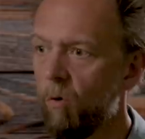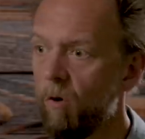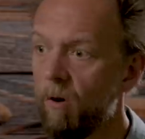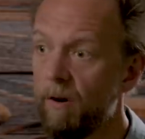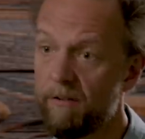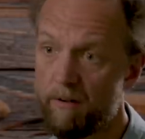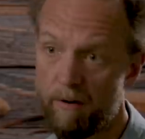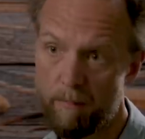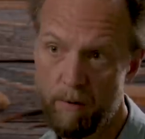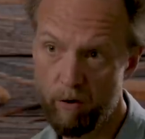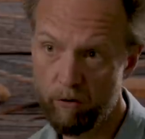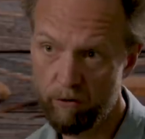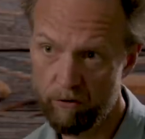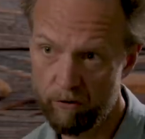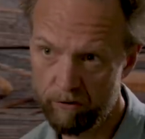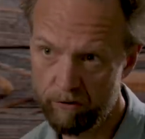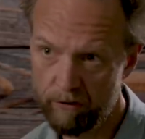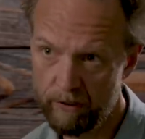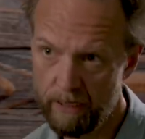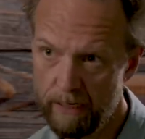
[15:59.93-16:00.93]
Or it's an
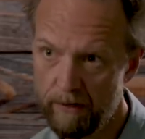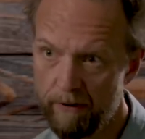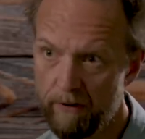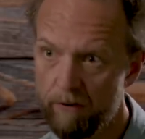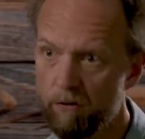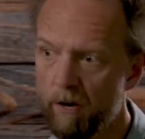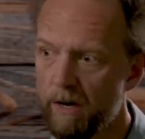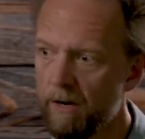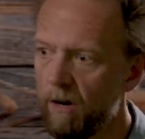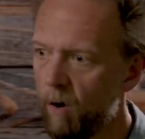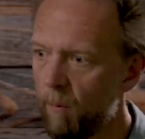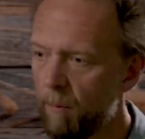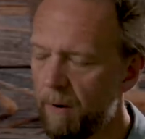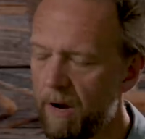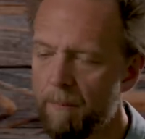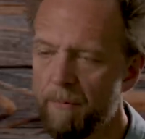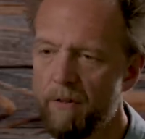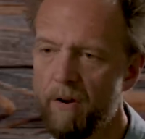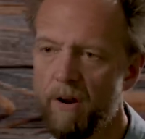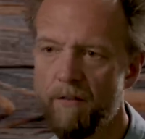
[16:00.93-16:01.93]
emotional scene and they're trying to
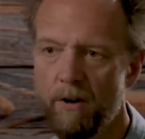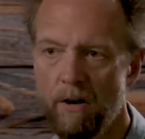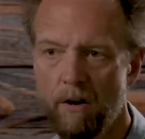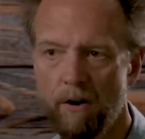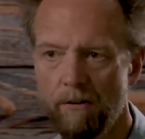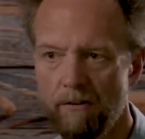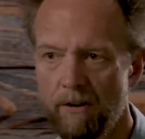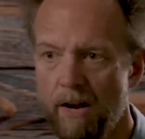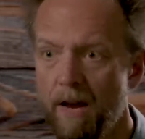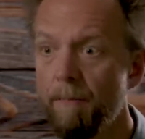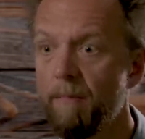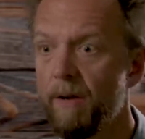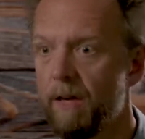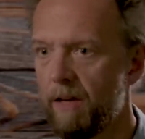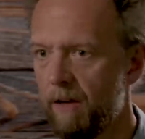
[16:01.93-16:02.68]
open up and they're having a hard time